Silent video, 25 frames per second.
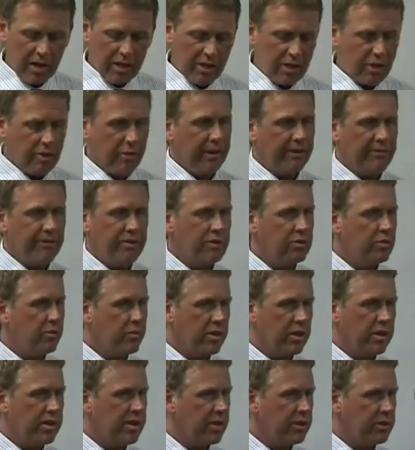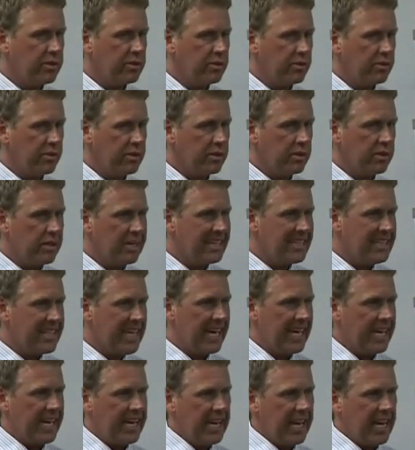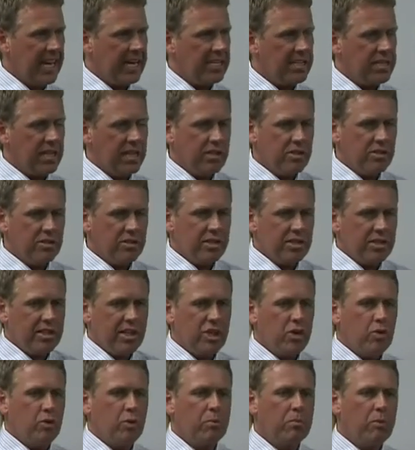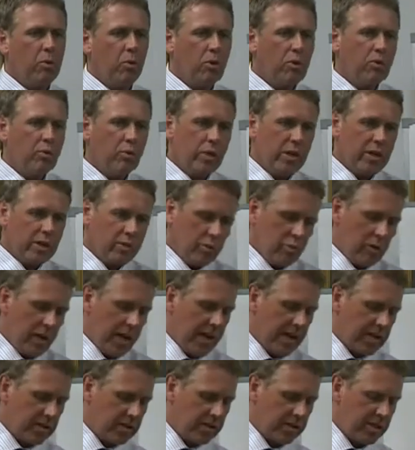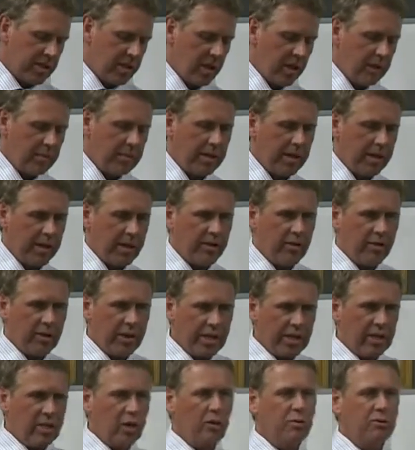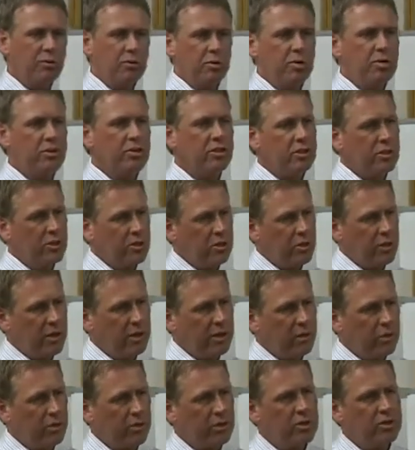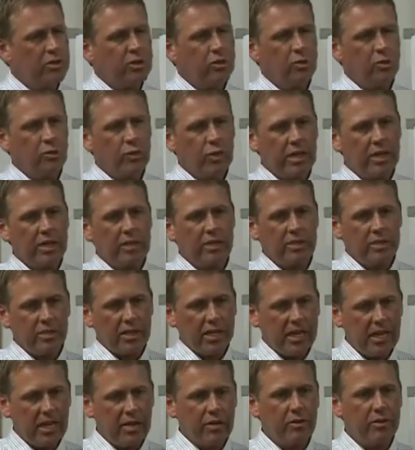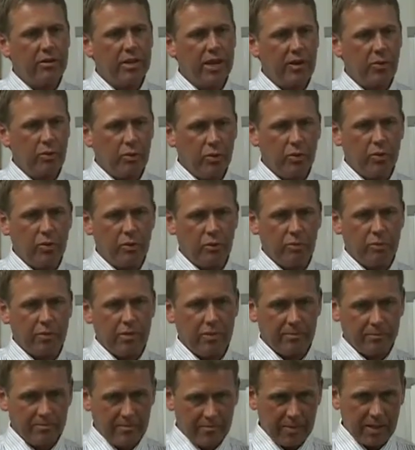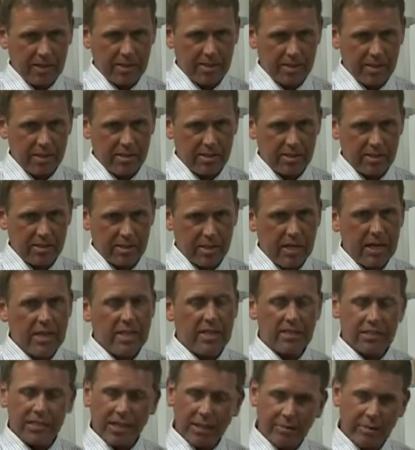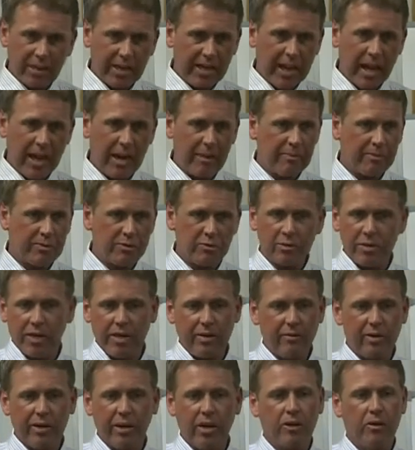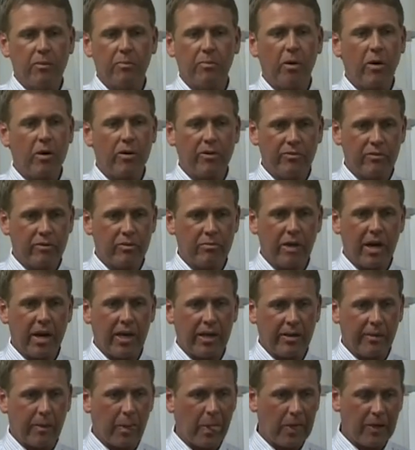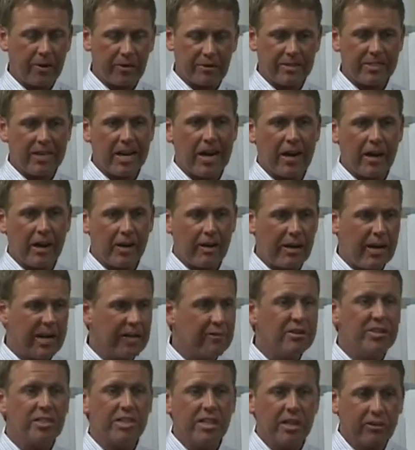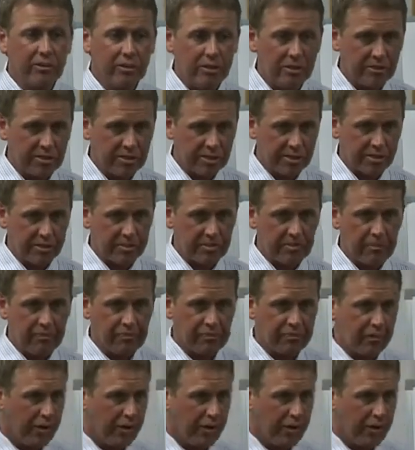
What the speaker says: you don't have to do anything to it. That innate intelligence that you were born with will actually come in here and it knows what to do in order to heal that wound. Make sense? Same thing happens with every other part of your body, every cell in your system.